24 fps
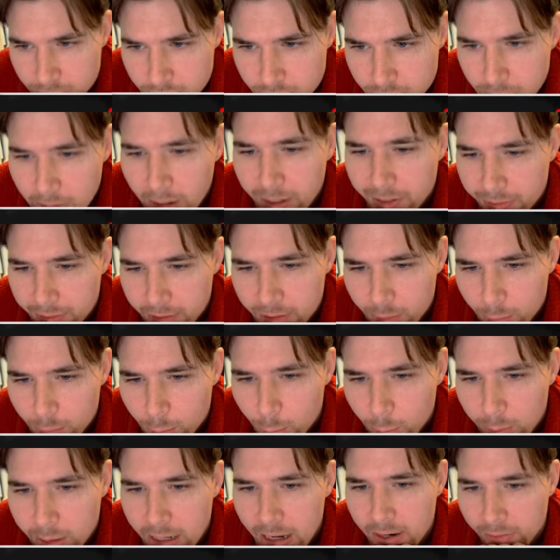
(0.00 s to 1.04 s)
I think
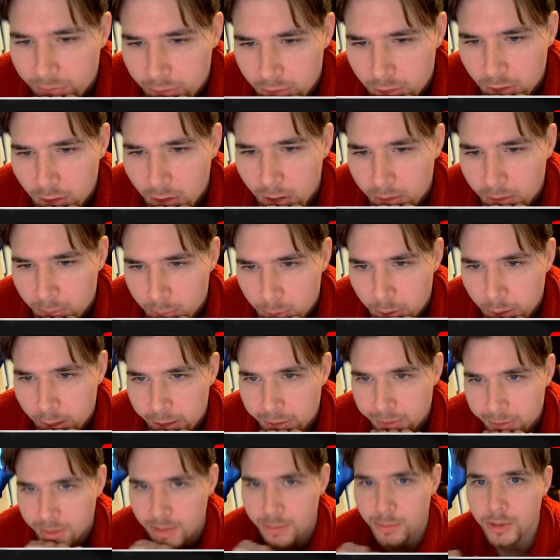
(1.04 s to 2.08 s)
we have a lot of play
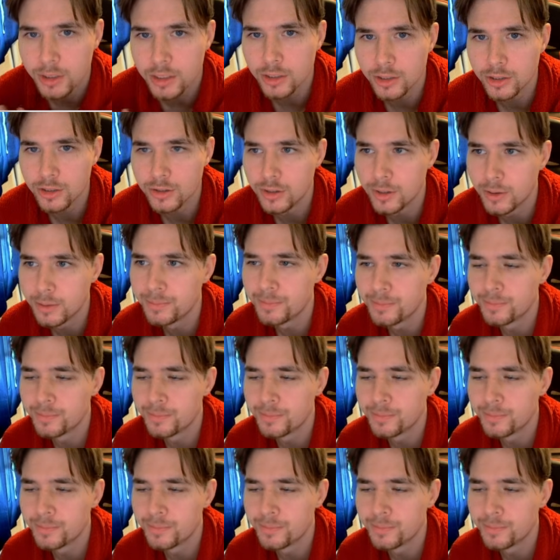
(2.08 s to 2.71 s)
in this position, though.